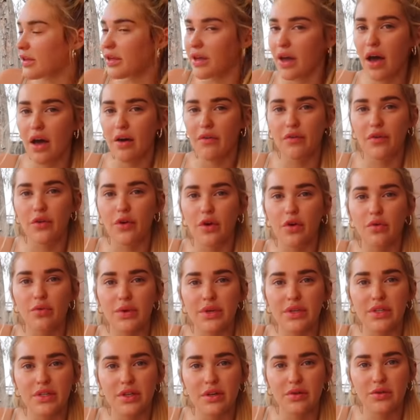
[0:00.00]
Yeah, for no
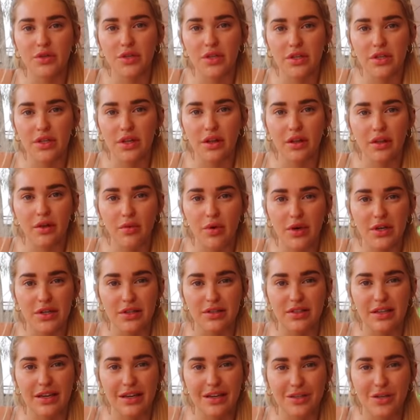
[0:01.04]
reason. I was just sitting there watching
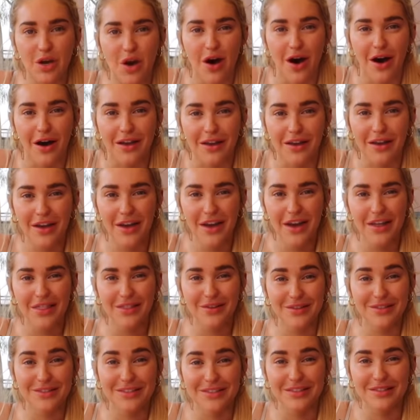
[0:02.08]
TikTok.
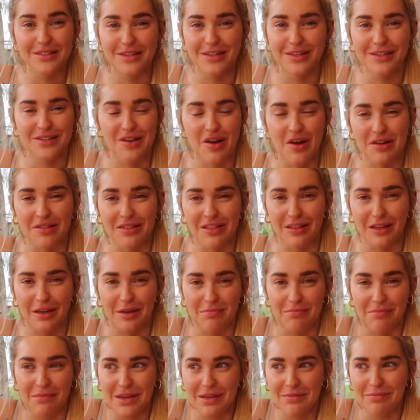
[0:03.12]
There's this TikTok that like
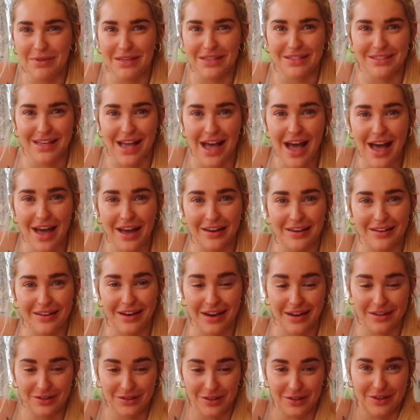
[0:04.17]
made me sad, and
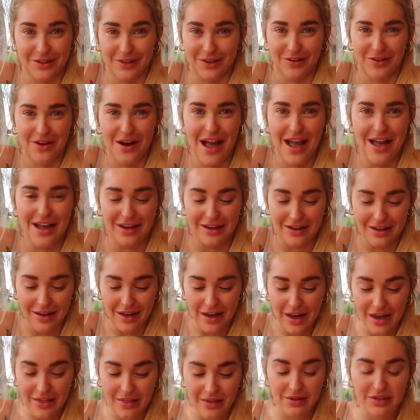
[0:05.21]
I started crying.
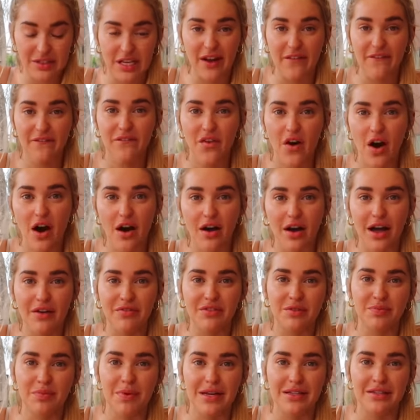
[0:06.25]
And I was like, fuck, I have a
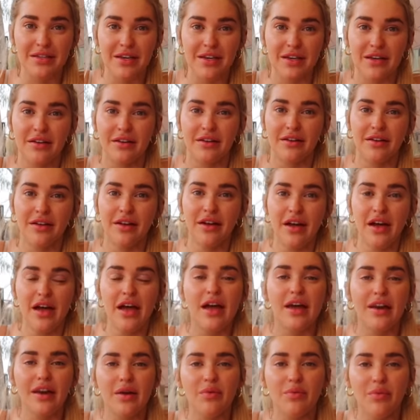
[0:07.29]
spray. That happens to me
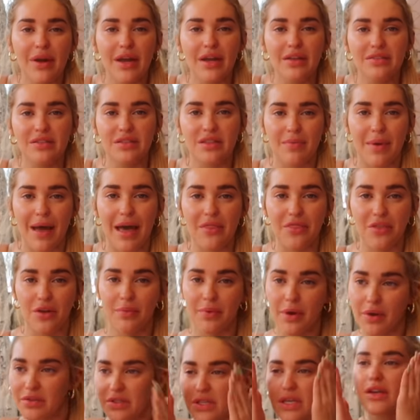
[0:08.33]
sometimes. And I ran to the bathroom,
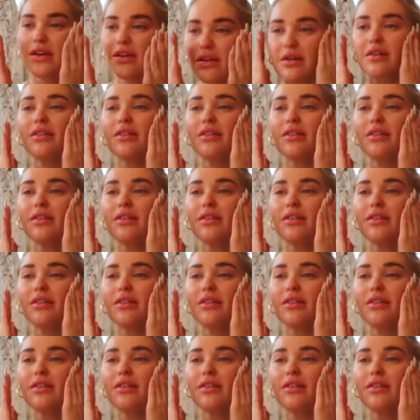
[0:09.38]
and I was like.